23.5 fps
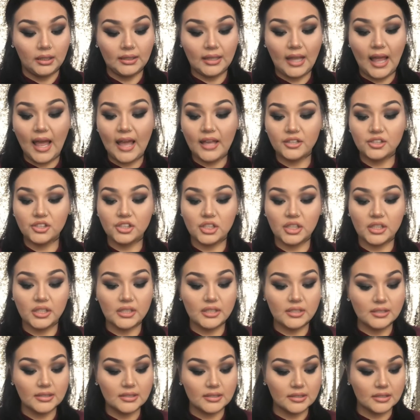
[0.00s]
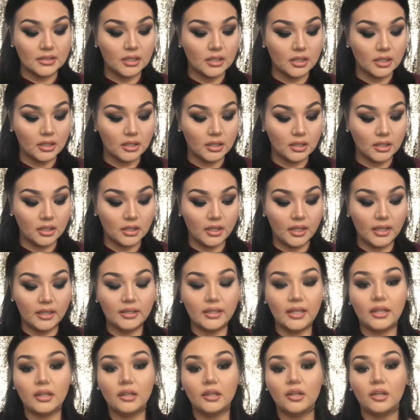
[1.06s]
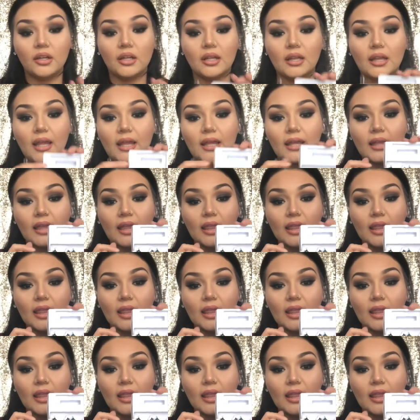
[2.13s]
lashes, and they look like